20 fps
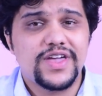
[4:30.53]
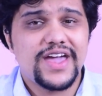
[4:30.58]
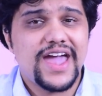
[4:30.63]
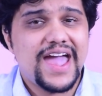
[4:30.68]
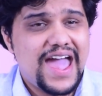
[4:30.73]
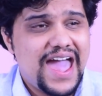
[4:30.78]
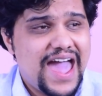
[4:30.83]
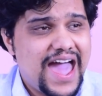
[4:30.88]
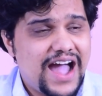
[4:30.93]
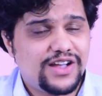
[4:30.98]
they
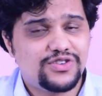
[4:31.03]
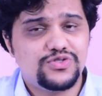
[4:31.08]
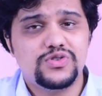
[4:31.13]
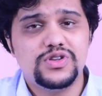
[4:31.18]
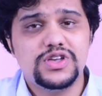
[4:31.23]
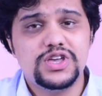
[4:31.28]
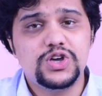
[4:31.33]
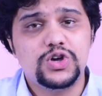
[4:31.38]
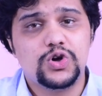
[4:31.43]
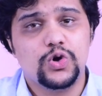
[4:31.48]

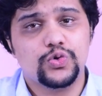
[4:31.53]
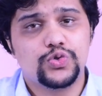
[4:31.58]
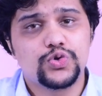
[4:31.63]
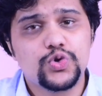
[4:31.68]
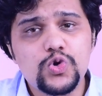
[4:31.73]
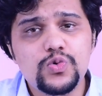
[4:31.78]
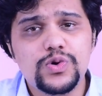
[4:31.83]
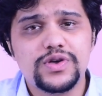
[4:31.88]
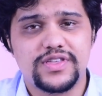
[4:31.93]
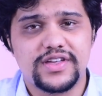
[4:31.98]
actually go
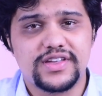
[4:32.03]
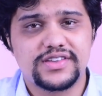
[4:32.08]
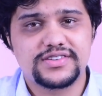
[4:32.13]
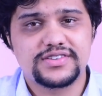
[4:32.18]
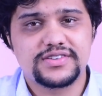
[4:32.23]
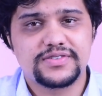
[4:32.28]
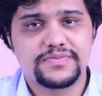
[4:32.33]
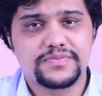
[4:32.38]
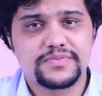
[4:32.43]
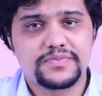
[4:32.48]
through with
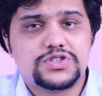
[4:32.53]
it.